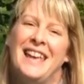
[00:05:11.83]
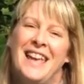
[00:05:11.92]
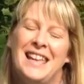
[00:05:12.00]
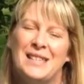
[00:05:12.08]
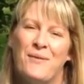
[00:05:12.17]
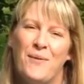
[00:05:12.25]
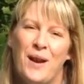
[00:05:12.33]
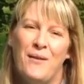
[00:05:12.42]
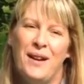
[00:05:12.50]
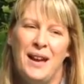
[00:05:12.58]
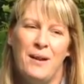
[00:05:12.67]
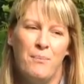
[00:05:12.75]
It's a
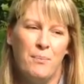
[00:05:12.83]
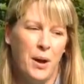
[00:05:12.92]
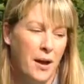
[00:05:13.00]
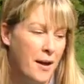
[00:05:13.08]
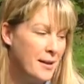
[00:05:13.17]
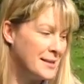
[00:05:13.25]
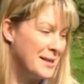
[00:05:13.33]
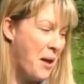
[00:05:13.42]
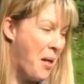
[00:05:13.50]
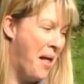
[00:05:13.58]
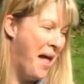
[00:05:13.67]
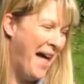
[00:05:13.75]
very
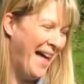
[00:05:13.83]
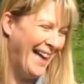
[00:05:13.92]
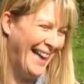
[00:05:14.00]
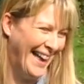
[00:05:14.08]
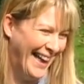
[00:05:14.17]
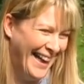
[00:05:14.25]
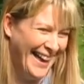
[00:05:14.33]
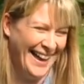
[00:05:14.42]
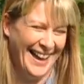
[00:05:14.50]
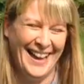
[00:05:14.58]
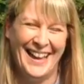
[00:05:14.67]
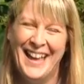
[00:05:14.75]
personal
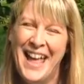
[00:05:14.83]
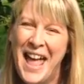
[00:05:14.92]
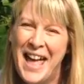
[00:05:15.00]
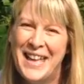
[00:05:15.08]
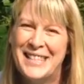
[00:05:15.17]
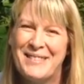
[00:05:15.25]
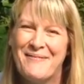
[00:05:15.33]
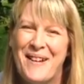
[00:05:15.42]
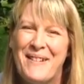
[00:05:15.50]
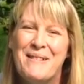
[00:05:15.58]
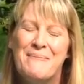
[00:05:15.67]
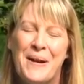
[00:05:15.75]
it's a
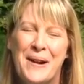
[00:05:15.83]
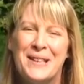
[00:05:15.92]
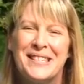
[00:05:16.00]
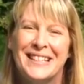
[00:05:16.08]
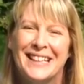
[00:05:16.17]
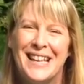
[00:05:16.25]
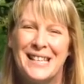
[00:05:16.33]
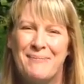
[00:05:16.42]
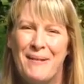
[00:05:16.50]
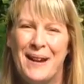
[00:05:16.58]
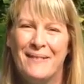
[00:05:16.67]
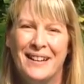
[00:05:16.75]
very personal
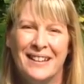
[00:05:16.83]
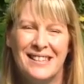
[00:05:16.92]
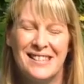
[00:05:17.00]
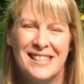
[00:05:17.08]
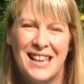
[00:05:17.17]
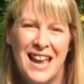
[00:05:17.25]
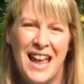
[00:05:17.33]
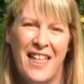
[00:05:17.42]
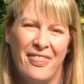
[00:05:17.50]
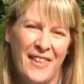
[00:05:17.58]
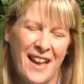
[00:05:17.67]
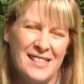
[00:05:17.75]
experience.
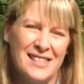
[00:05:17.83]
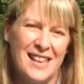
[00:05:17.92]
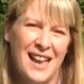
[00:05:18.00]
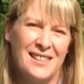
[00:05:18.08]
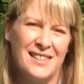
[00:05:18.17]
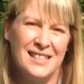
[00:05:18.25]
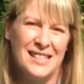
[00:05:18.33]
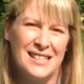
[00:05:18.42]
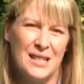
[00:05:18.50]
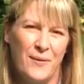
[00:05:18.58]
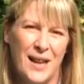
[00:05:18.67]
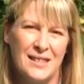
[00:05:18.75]
That said, the
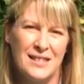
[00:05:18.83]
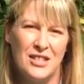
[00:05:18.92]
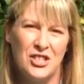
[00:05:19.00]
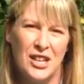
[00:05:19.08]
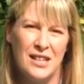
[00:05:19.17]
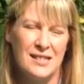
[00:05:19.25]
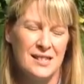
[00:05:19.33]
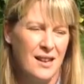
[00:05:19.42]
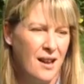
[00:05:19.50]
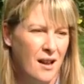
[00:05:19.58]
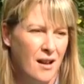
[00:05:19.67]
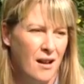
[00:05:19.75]
disadvantages
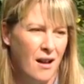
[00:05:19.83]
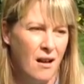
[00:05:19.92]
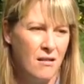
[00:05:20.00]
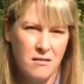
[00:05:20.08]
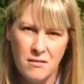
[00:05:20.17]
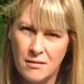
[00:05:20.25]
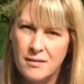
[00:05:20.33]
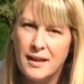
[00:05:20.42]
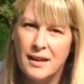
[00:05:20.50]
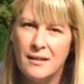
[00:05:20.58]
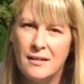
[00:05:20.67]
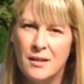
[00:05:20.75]
are
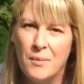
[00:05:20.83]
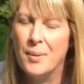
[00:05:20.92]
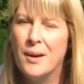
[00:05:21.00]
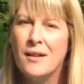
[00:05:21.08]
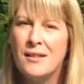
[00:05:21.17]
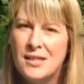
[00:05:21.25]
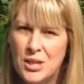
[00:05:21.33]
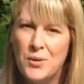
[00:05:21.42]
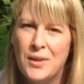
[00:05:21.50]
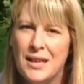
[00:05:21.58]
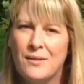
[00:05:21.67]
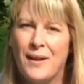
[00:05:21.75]
nothing compared to
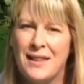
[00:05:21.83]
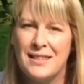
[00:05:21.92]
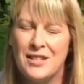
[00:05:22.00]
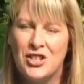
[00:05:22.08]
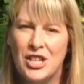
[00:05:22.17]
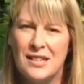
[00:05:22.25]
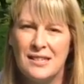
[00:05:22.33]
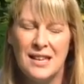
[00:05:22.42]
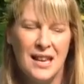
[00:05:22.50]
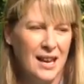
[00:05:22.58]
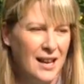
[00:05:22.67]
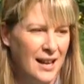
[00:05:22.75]
the advantages.
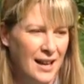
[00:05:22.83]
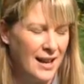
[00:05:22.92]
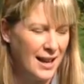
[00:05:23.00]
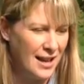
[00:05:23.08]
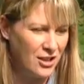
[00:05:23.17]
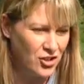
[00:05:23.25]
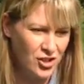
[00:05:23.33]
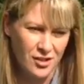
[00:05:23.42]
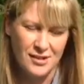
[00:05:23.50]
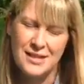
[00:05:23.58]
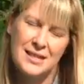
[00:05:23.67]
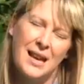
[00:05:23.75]
It
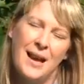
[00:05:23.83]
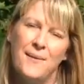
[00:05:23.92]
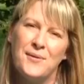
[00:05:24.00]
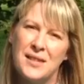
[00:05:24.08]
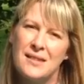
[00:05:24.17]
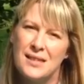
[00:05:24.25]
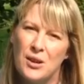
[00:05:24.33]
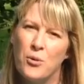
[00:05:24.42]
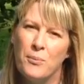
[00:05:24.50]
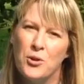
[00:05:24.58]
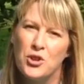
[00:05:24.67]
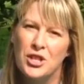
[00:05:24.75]
just saves so
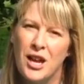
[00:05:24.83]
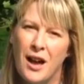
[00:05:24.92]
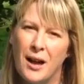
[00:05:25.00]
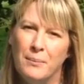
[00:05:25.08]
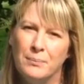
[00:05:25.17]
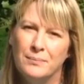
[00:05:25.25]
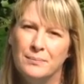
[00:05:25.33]
much time.